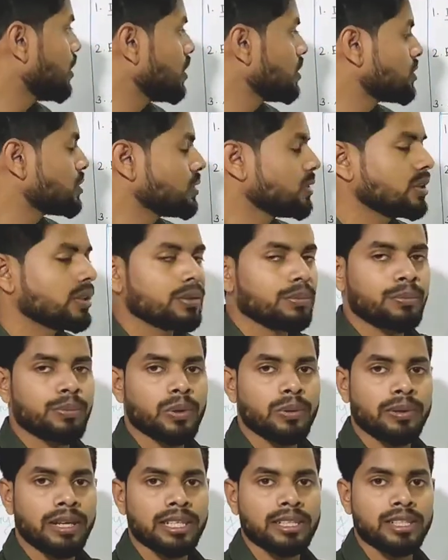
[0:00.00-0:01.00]
also
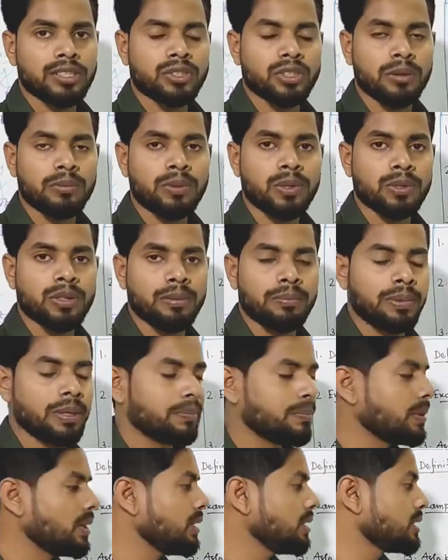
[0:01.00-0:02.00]
provide the job to the
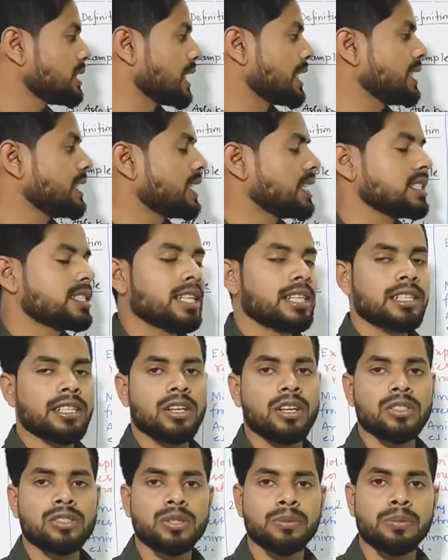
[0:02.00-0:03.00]
people, secondary sector
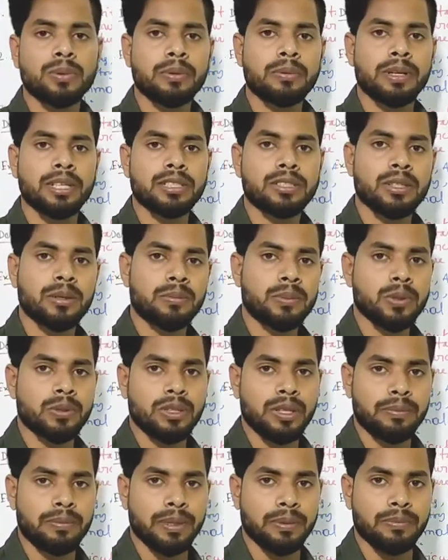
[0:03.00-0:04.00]
also provide job to
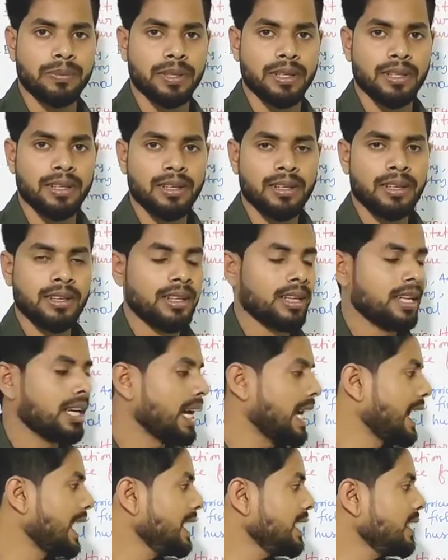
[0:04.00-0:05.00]
the people,
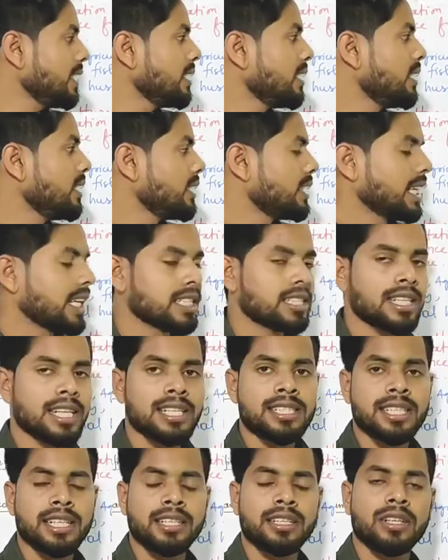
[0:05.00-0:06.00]
and tertiary
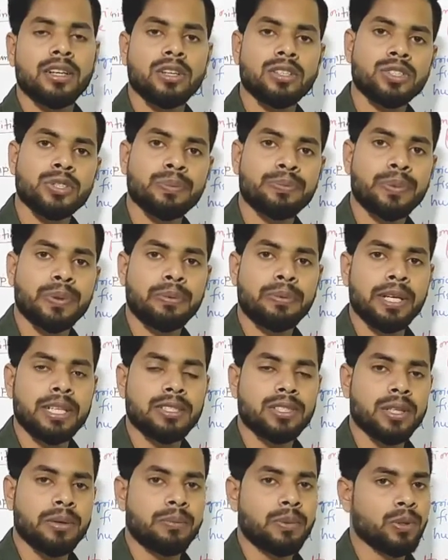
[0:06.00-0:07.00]
sector also
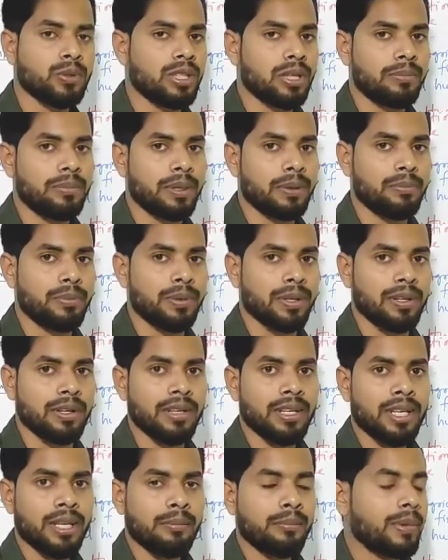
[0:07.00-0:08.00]
provide job to the people.
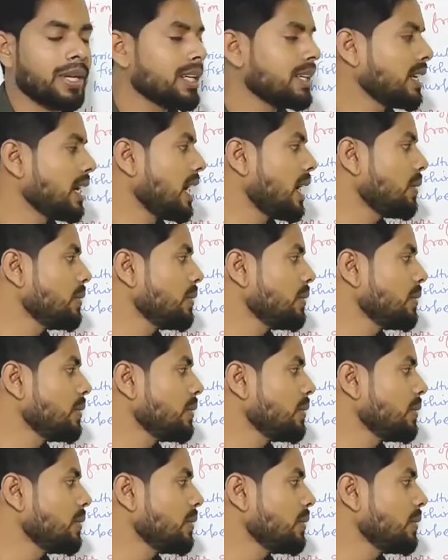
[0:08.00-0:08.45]
But